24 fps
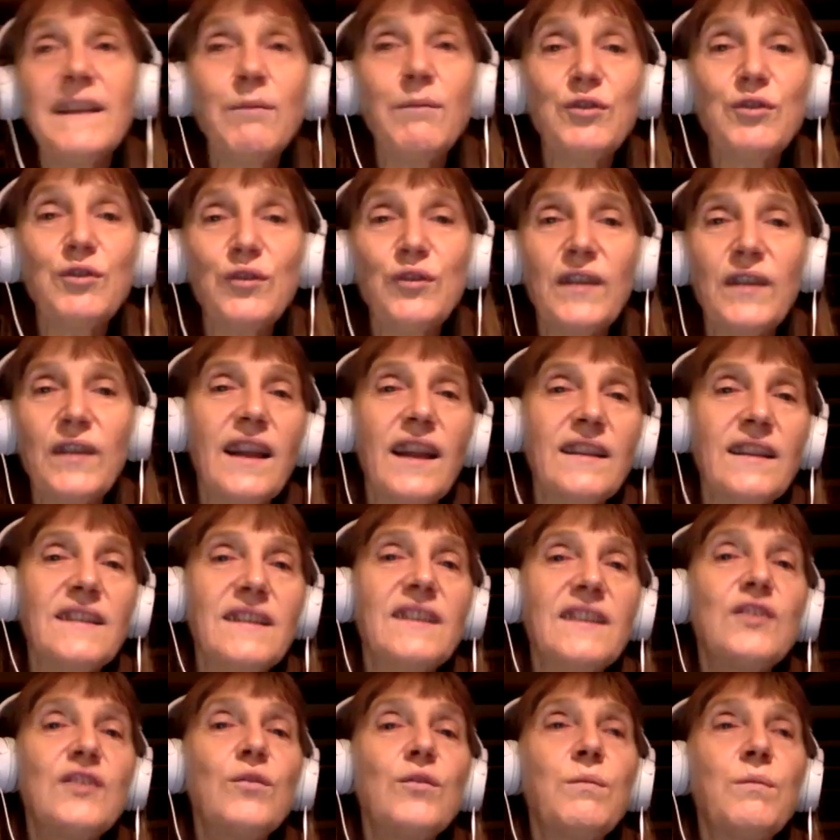to get
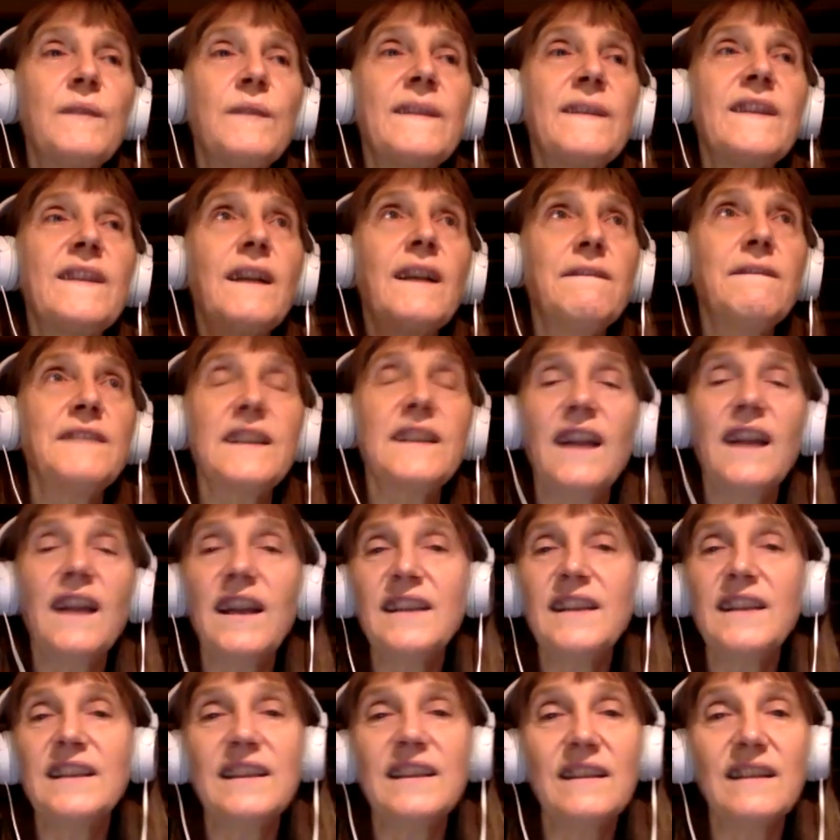into stuff that
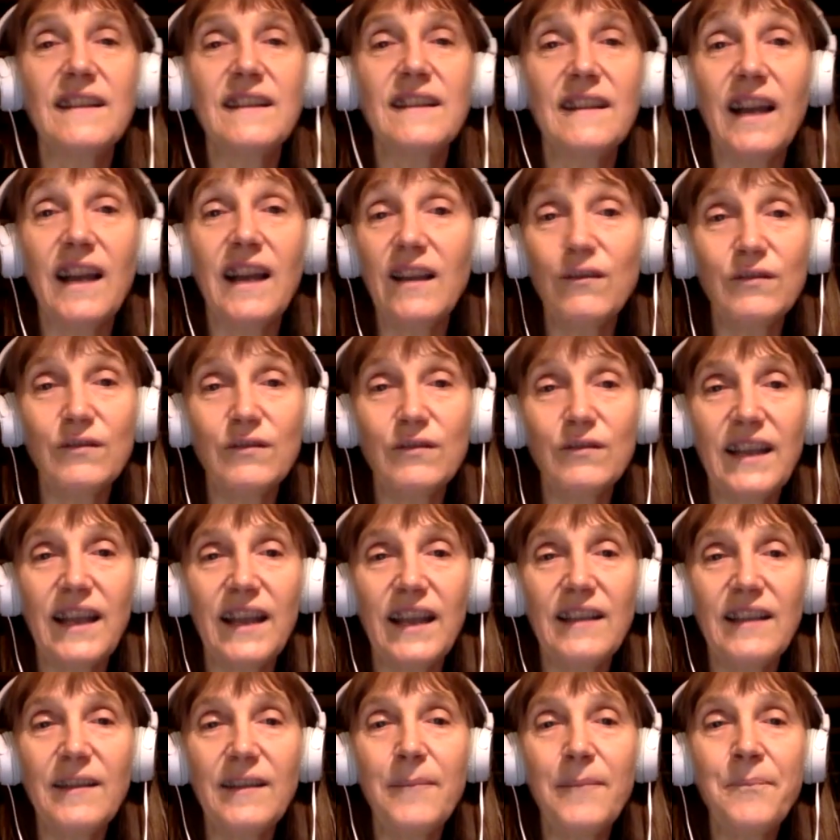I couldn't
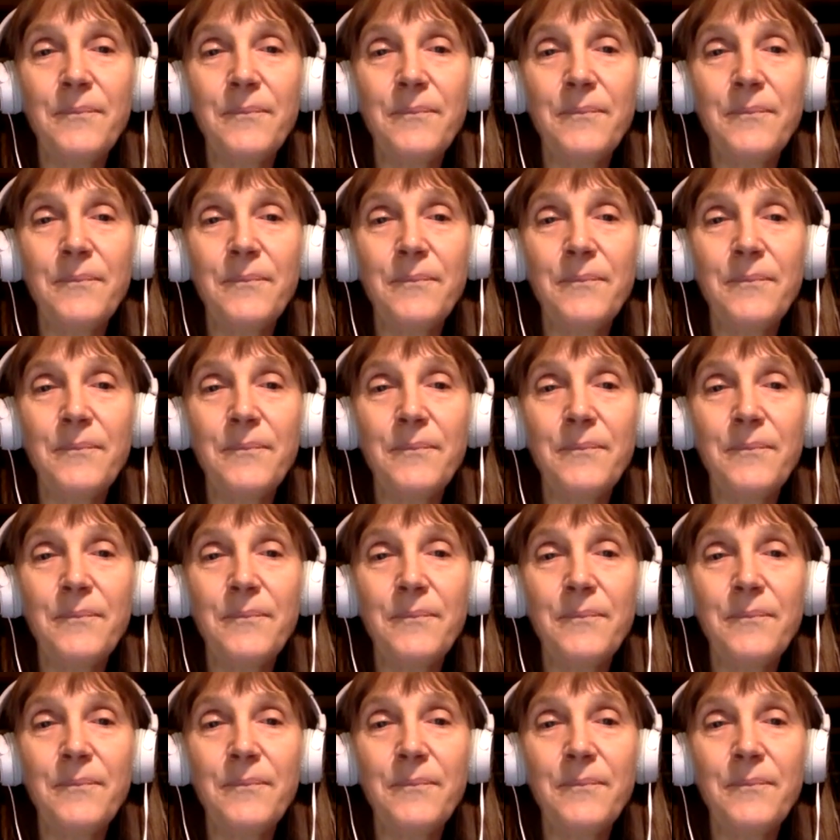get.